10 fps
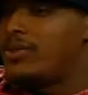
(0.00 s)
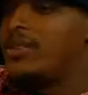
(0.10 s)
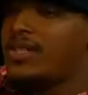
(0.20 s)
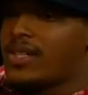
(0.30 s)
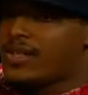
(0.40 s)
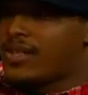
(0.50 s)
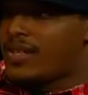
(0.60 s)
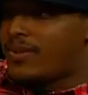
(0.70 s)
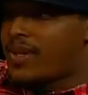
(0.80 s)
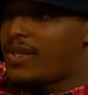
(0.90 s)
DJs get
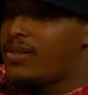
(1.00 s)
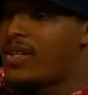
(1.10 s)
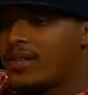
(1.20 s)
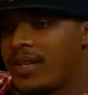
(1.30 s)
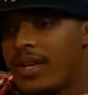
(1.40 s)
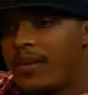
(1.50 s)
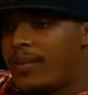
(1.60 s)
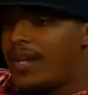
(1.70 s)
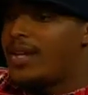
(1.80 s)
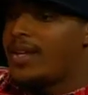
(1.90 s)
in. Man, you done
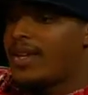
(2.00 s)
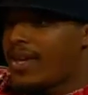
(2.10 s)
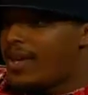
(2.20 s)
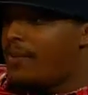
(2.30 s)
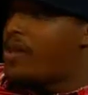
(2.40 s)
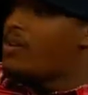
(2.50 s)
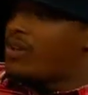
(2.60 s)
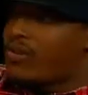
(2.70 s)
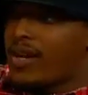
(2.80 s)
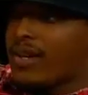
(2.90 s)
been in the game, been on
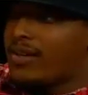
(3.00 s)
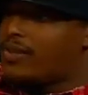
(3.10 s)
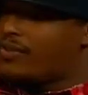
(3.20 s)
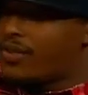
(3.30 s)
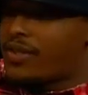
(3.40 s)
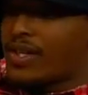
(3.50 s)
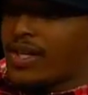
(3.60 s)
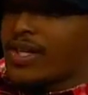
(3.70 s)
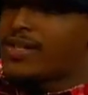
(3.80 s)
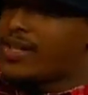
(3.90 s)
the radio for
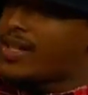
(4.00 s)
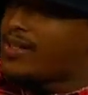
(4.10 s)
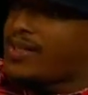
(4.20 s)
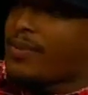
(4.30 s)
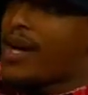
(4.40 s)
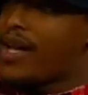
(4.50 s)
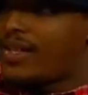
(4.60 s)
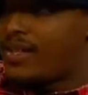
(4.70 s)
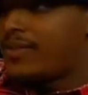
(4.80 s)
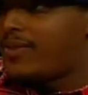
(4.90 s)
ten some odd
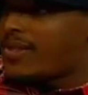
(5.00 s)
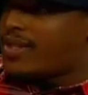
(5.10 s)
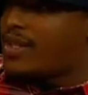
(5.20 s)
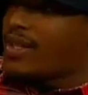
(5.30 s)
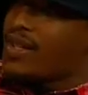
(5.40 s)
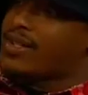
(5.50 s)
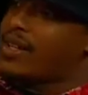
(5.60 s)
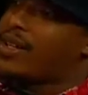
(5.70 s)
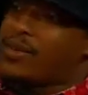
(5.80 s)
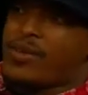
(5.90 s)
years, fifteen years.
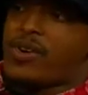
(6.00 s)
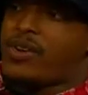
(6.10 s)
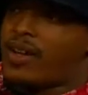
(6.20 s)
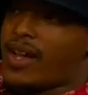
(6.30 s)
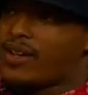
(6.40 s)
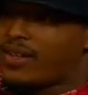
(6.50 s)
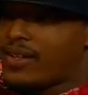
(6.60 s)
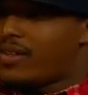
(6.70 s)
Like come on, how right.